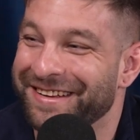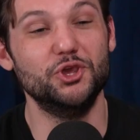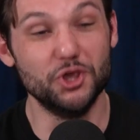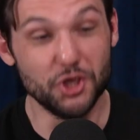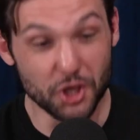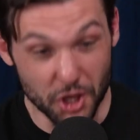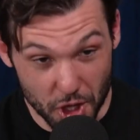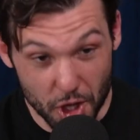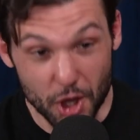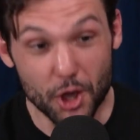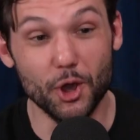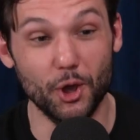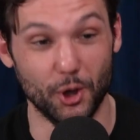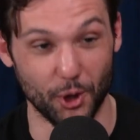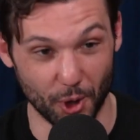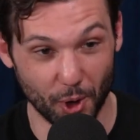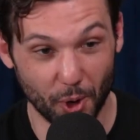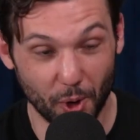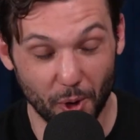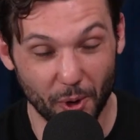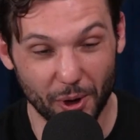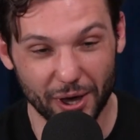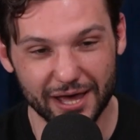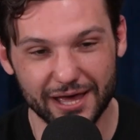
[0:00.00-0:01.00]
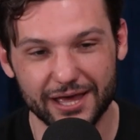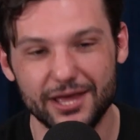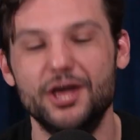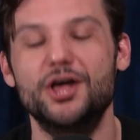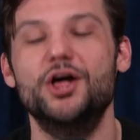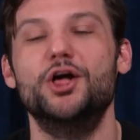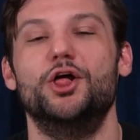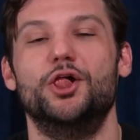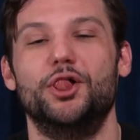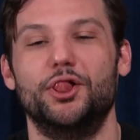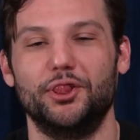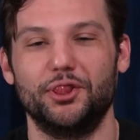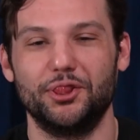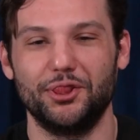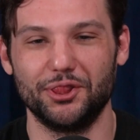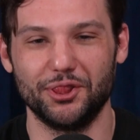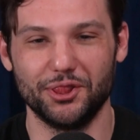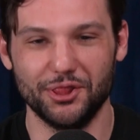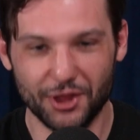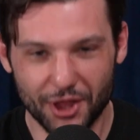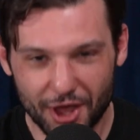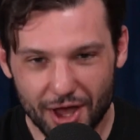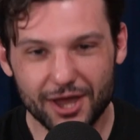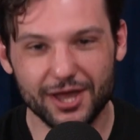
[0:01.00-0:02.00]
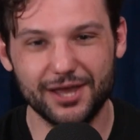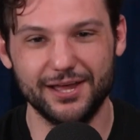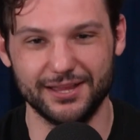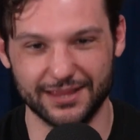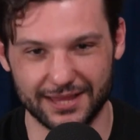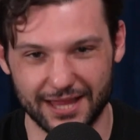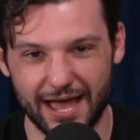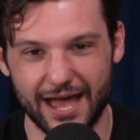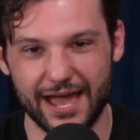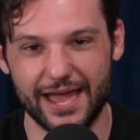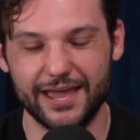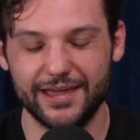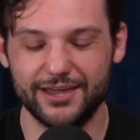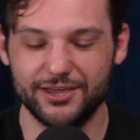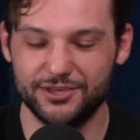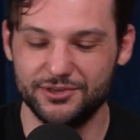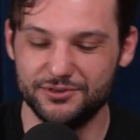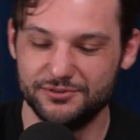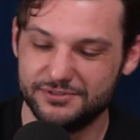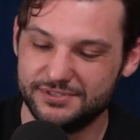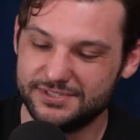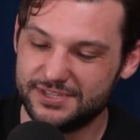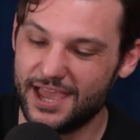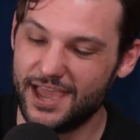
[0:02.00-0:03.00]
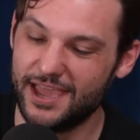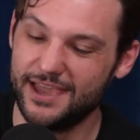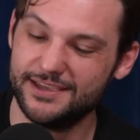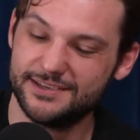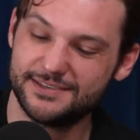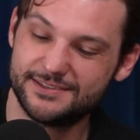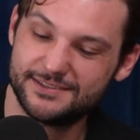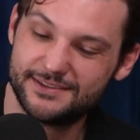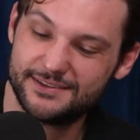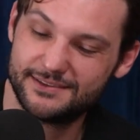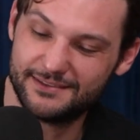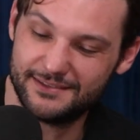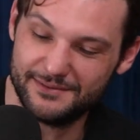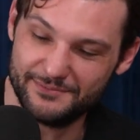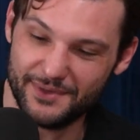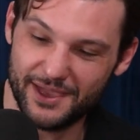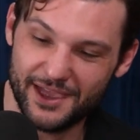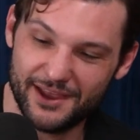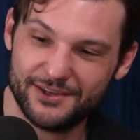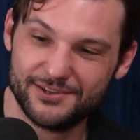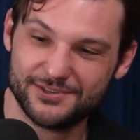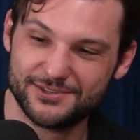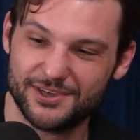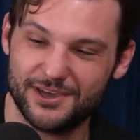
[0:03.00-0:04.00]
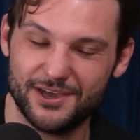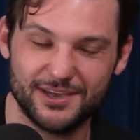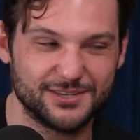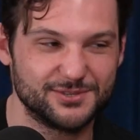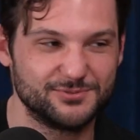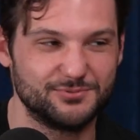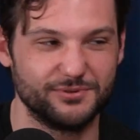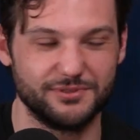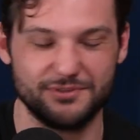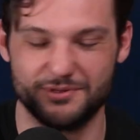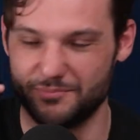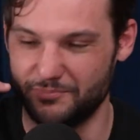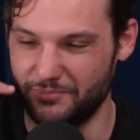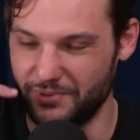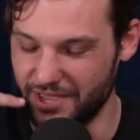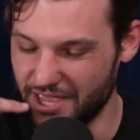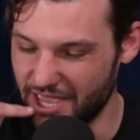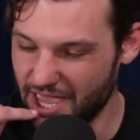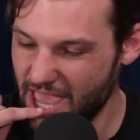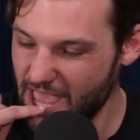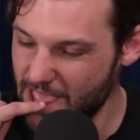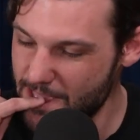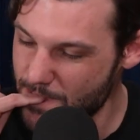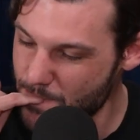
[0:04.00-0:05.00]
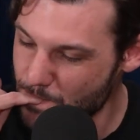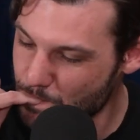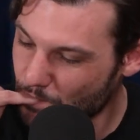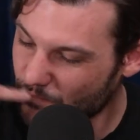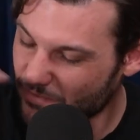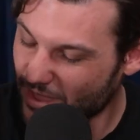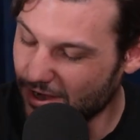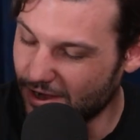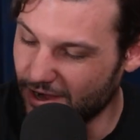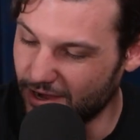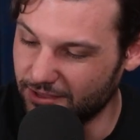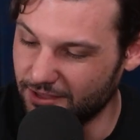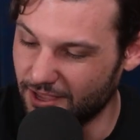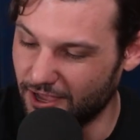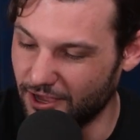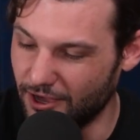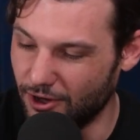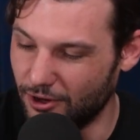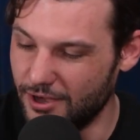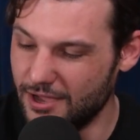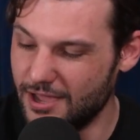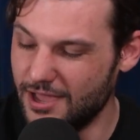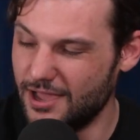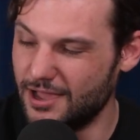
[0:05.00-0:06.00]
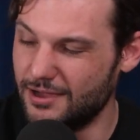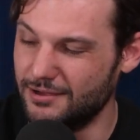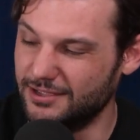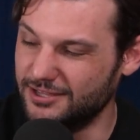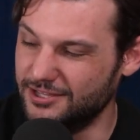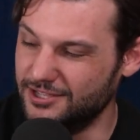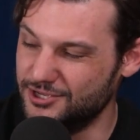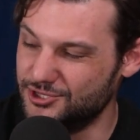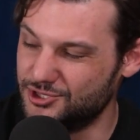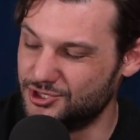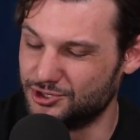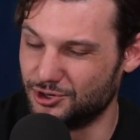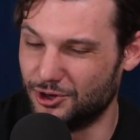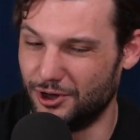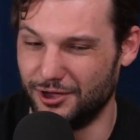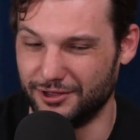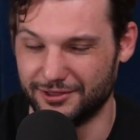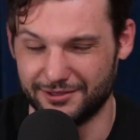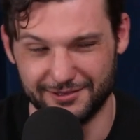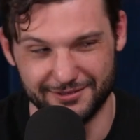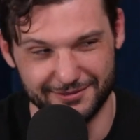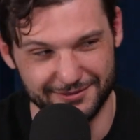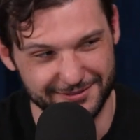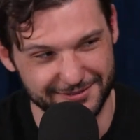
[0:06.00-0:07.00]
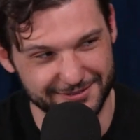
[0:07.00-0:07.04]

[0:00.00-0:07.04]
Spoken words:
You look like you taste tomato sauce with your pinky and then go, need salt.